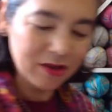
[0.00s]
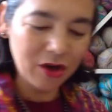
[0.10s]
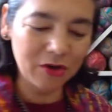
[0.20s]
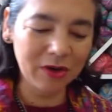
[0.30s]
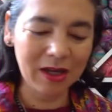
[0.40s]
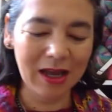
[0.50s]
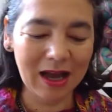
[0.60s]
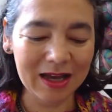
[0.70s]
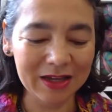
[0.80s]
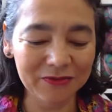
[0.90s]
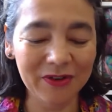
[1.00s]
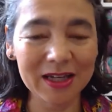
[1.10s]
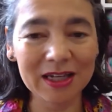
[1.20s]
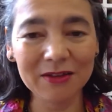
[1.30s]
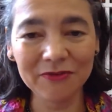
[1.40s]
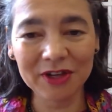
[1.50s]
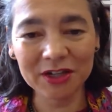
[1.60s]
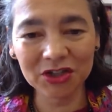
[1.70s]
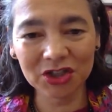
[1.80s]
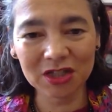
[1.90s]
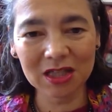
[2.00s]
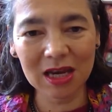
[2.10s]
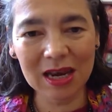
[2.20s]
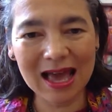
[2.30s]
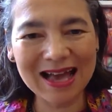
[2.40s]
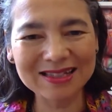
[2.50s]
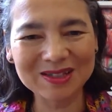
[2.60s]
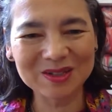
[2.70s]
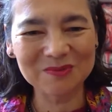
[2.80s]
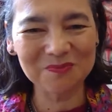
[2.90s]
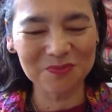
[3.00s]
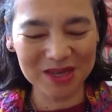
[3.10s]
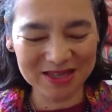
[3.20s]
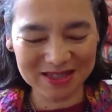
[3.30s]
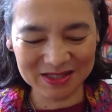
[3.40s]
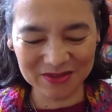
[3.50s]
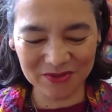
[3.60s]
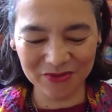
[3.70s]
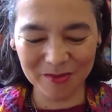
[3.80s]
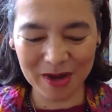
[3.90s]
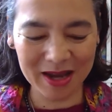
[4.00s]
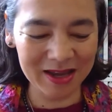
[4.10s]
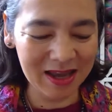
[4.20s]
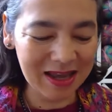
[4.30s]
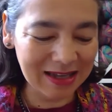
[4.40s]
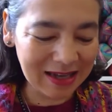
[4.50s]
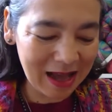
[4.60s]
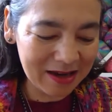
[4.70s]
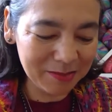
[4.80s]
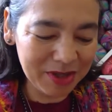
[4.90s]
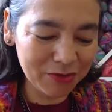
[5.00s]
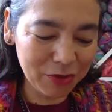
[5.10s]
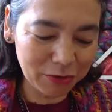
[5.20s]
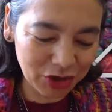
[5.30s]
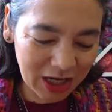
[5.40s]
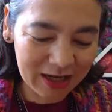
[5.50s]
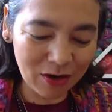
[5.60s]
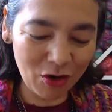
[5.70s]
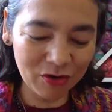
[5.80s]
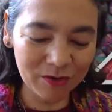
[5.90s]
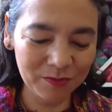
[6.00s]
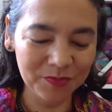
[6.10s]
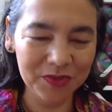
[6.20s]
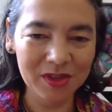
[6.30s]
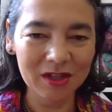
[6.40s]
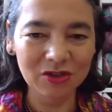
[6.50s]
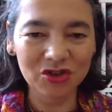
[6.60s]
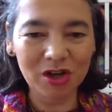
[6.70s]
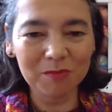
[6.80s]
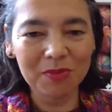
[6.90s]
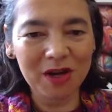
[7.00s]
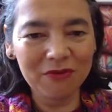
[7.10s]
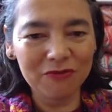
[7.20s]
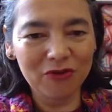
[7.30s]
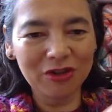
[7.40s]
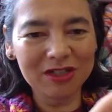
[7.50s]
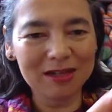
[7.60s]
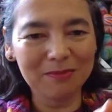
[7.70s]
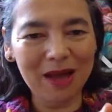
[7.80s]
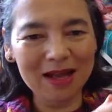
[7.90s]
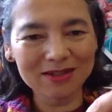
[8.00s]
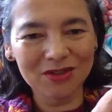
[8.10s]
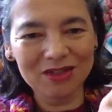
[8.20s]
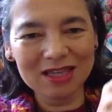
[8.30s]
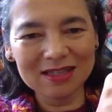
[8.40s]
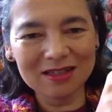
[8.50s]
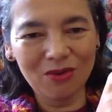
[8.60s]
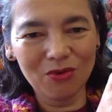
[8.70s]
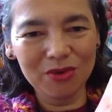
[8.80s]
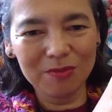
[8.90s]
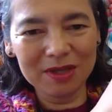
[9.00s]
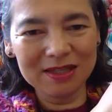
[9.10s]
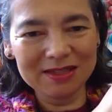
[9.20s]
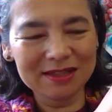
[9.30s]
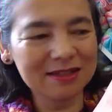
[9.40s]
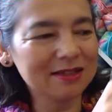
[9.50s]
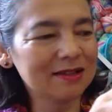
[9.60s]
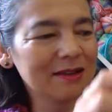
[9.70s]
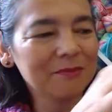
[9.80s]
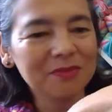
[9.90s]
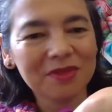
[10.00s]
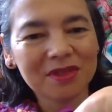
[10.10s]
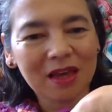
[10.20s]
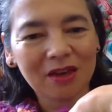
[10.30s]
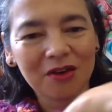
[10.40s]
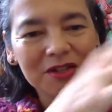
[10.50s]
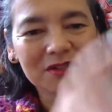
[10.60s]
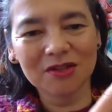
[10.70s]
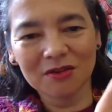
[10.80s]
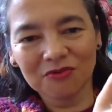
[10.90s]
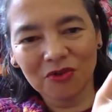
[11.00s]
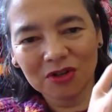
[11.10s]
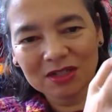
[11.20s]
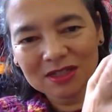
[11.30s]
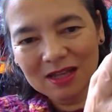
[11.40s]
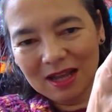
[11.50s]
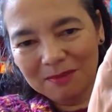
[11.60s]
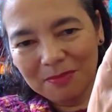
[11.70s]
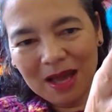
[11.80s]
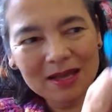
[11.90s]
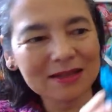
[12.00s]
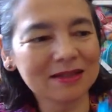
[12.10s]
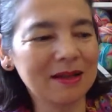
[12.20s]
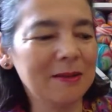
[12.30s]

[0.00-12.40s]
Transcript: ago, I had finally finished the last piece for my Carnaby crochet long jumper front and back. So these are all the pieces that go into the fronts and backs,